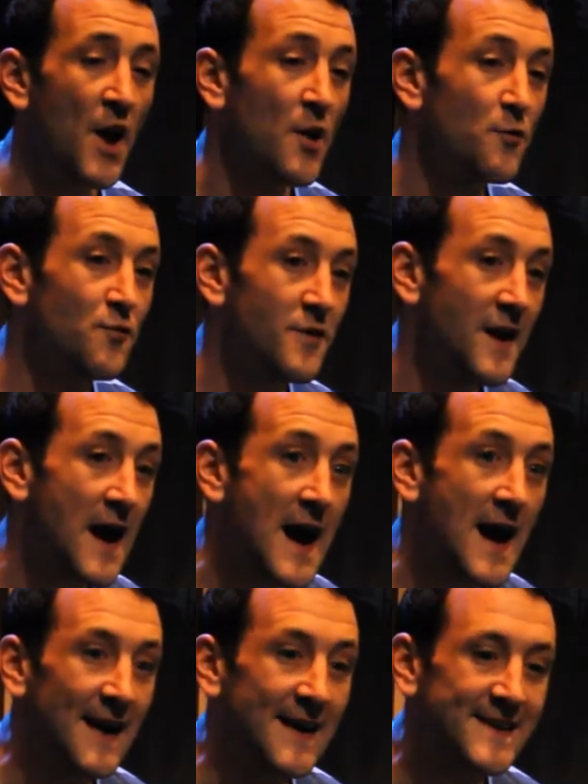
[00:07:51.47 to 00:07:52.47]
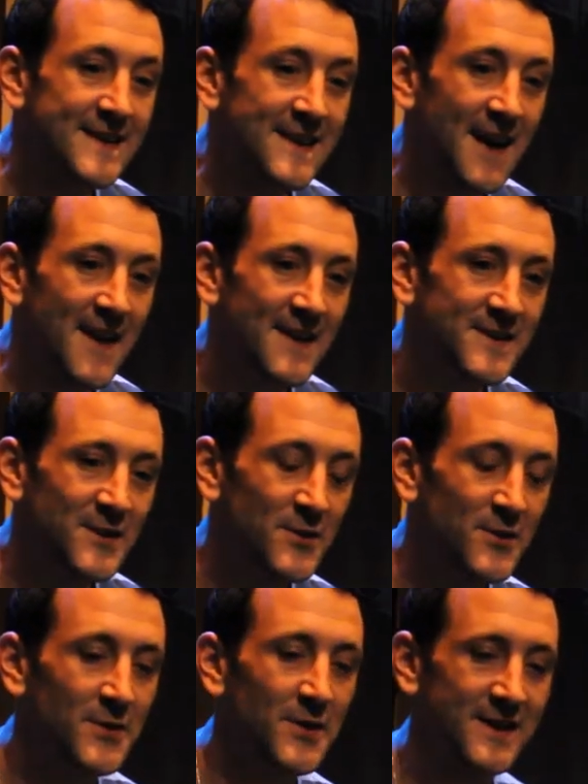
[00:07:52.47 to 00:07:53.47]
Right, yeah, that's a
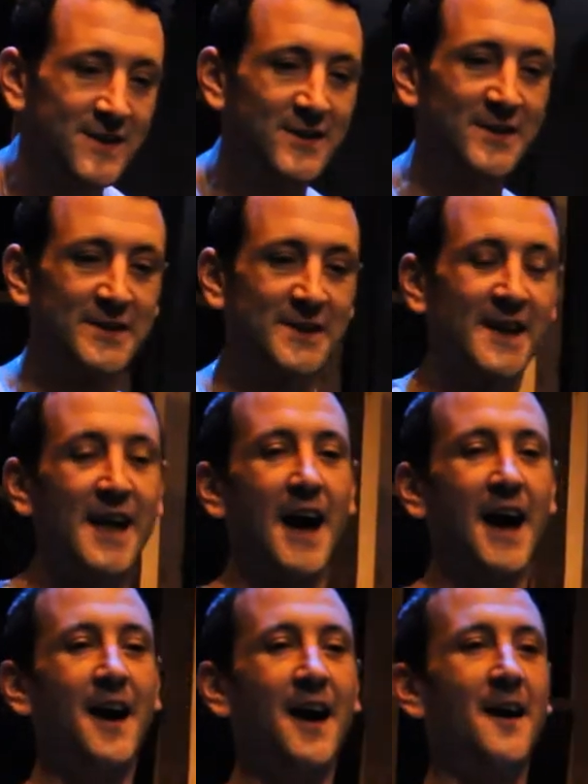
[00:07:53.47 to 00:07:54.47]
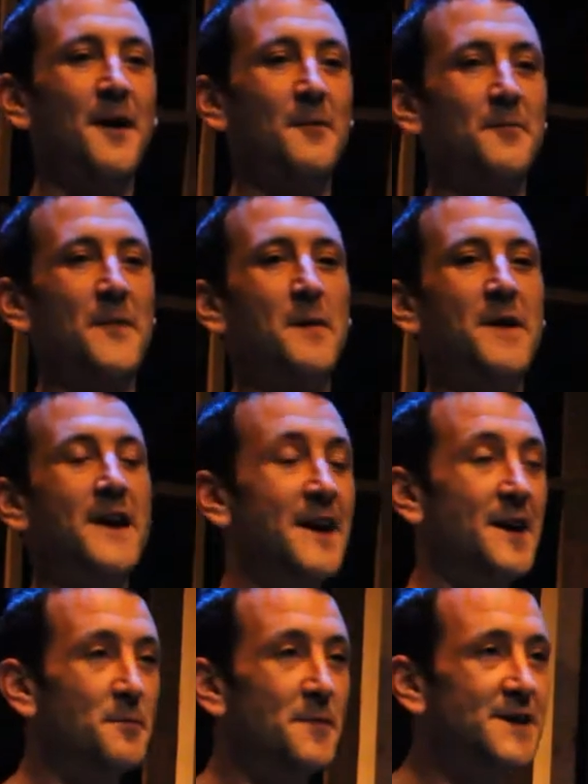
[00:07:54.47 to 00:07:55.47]
good question. A bit
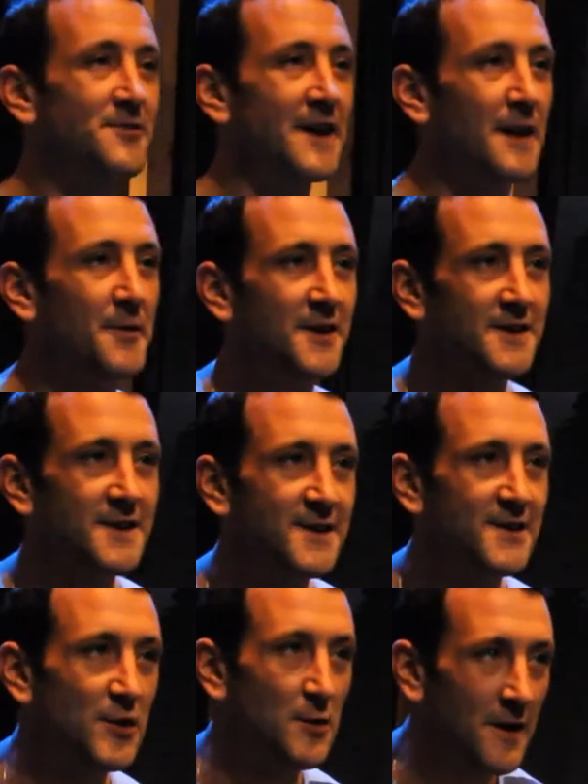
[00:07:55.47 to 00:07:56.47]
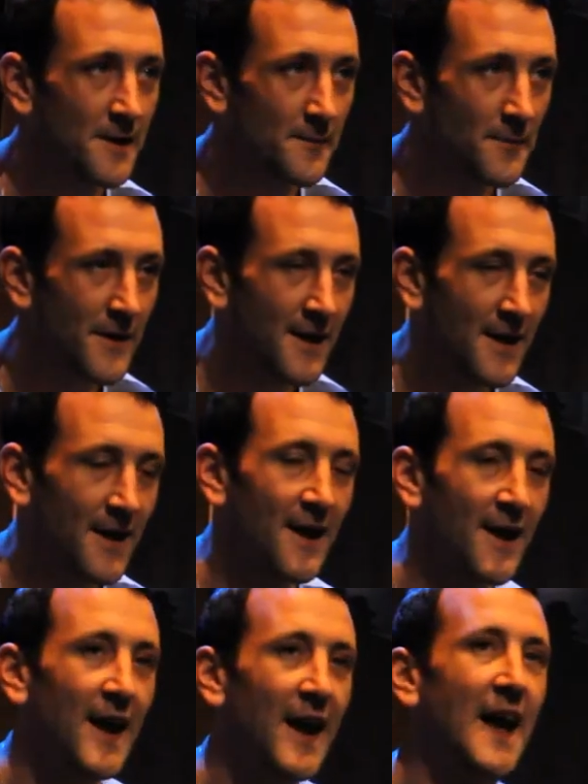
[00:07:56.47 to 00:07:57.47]
hit and miss, really, because it's summer.
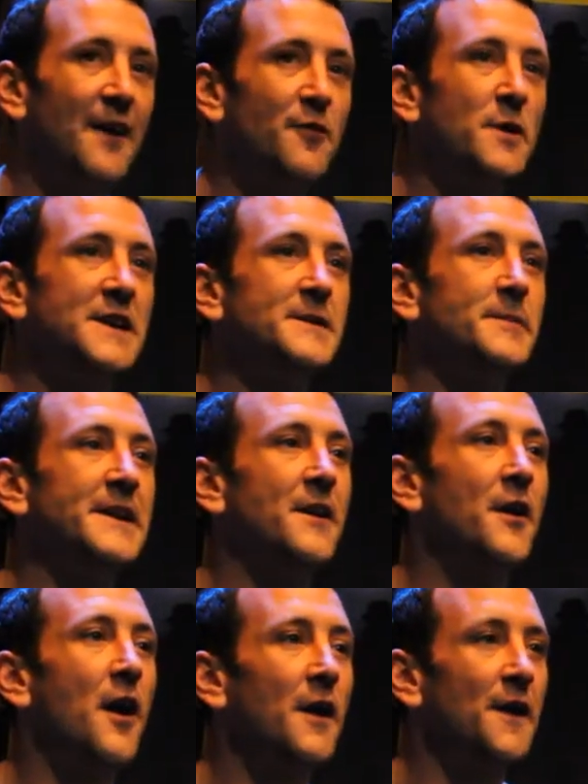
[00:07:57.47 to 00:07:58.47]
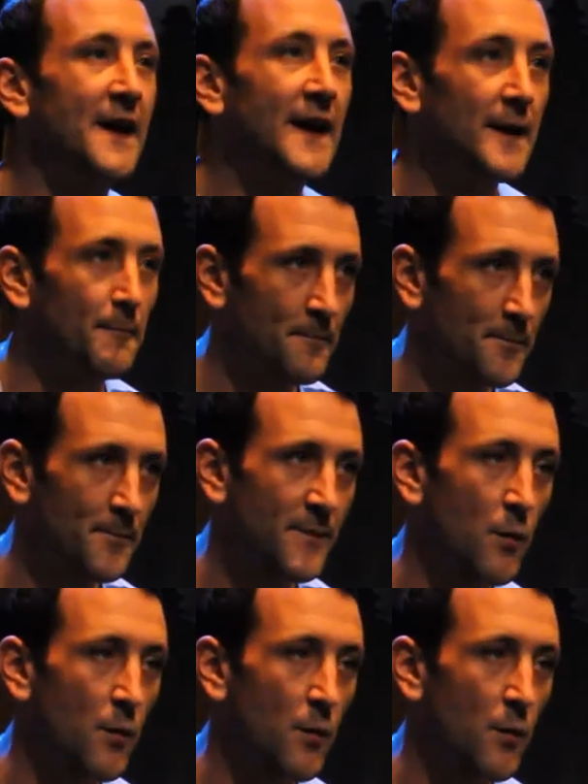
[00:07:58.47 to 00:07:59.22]
Everybody's been on holiday. Mm-hmm.